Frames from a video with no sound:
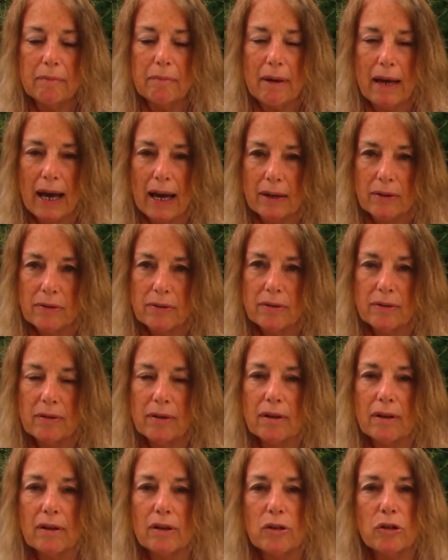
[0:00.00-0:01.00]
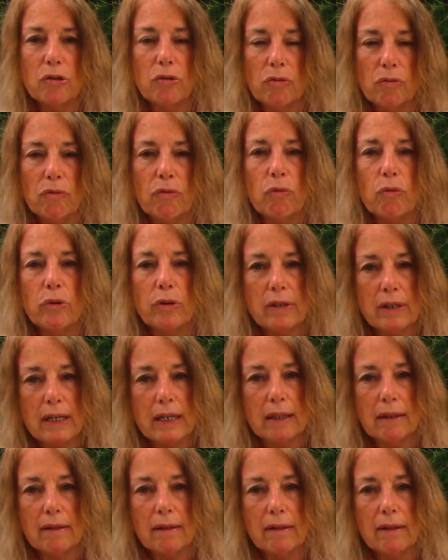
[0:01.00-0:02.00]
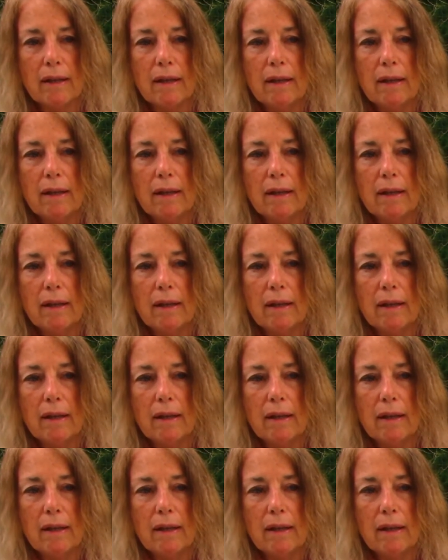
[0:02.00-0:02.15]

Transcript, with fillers: passed on June 14th.